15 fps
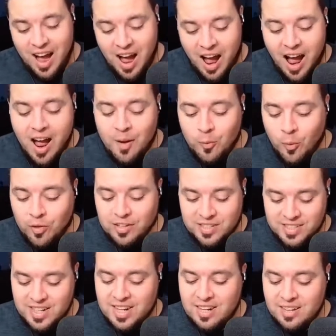I want to
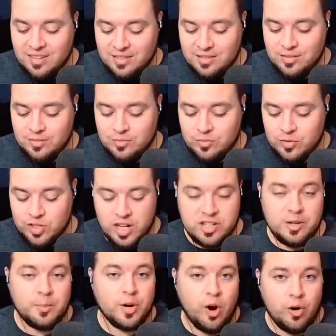see
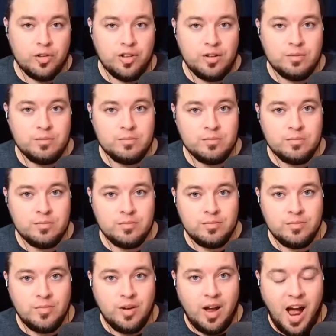JJ McCarthy.
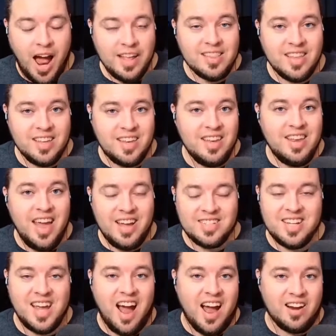I think he has
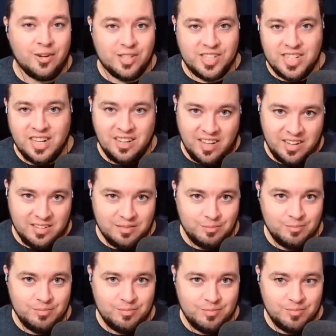a higher ceiling
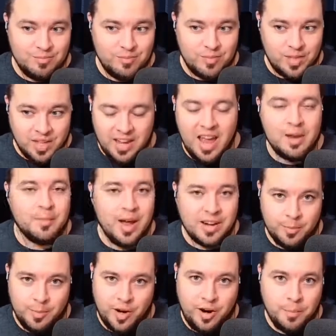than Cade
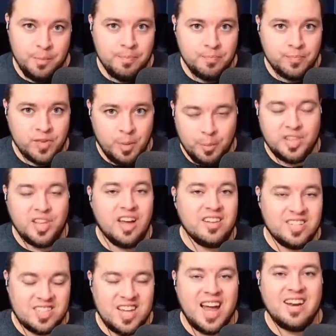McNamara. But the other
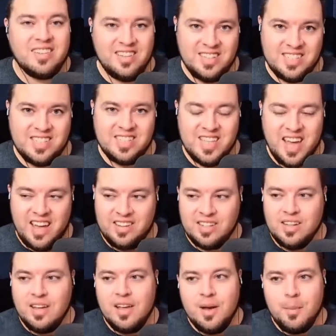side of this is that
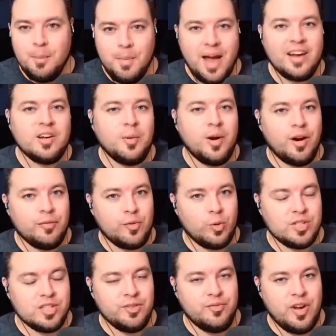McNamara, of
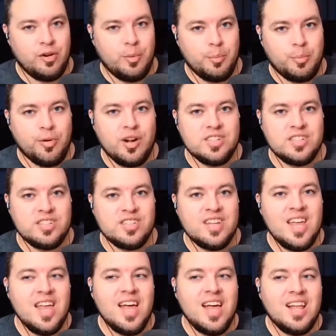course, the veteran presence,
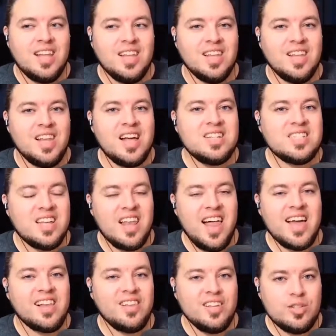less
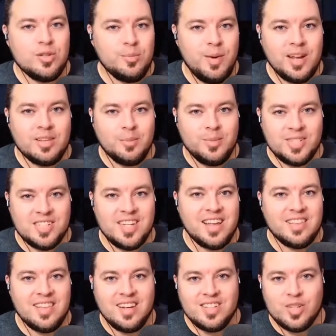likely to make the
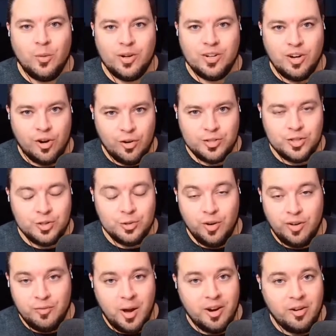mistake that is going to hurt you.
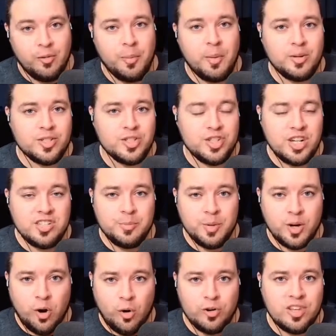Everybody remembers JJ
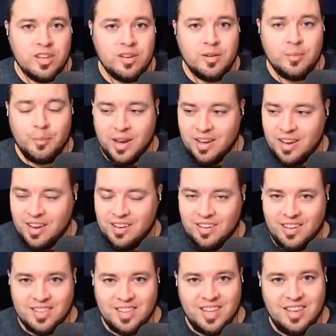McCarthy making
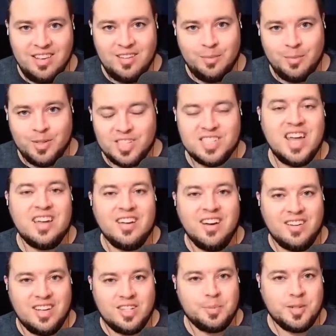the mistake
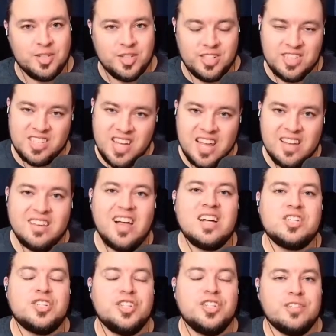against Michigan State
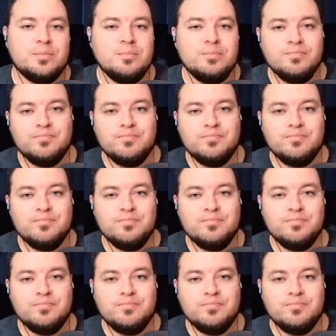last year.